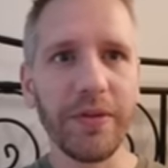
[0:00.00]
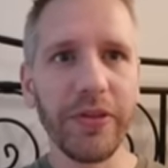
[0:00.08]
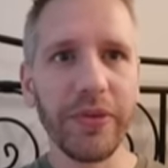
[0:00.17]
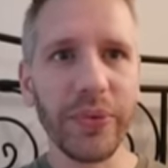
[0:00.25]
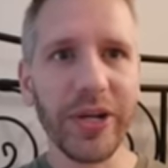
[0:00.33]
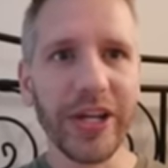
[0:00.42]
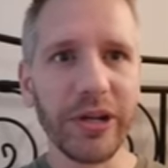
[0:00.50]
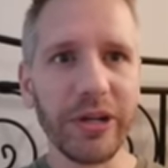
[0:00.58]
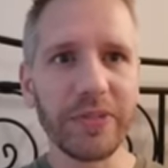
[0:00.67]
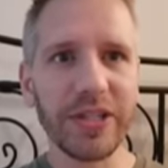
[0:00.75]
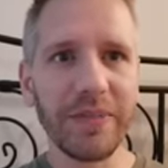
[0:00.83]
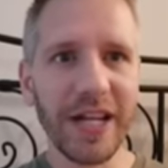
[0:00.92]
3
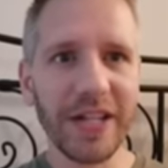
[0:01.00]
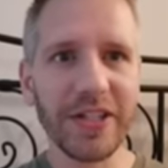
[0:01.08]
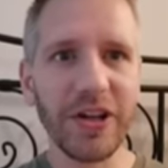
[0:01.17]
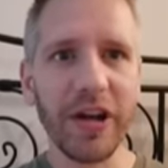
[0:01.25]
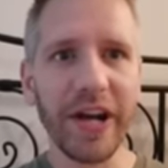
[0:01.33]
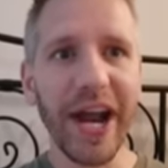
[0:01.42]
Crimson Mains on